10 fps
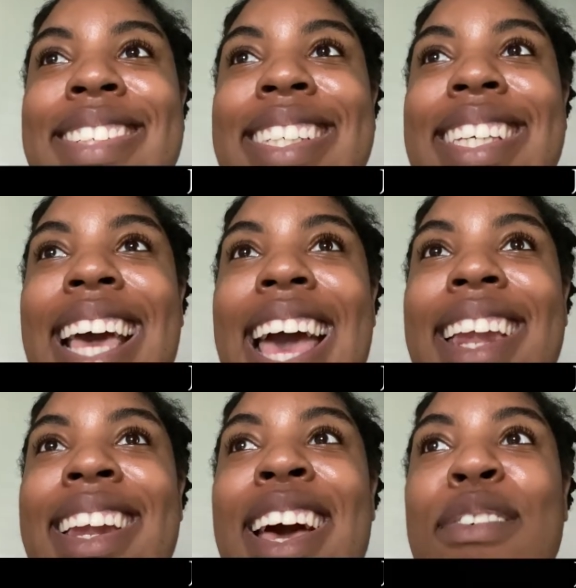because I
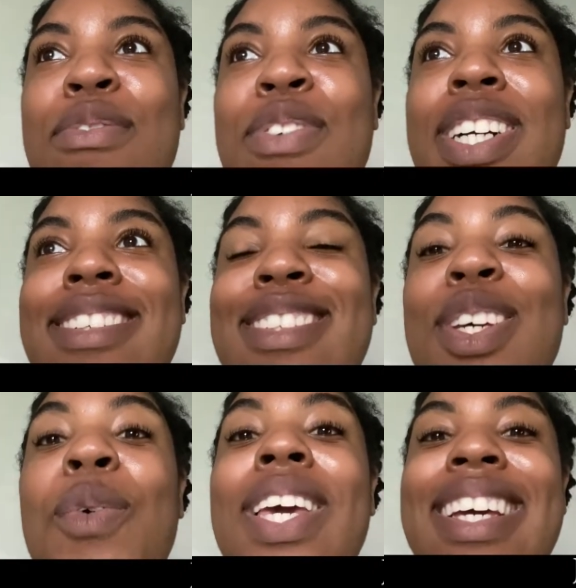had enough for
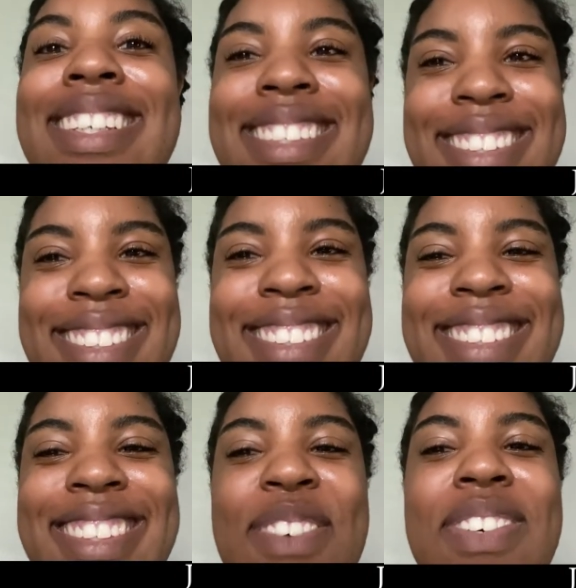2 weeks.
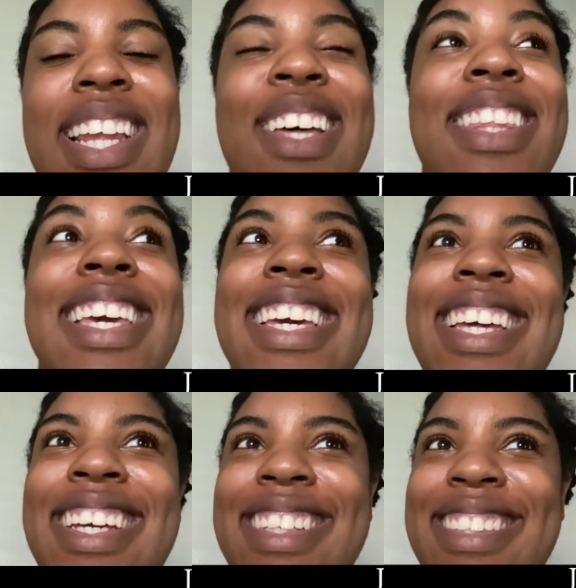Unhealthy eating.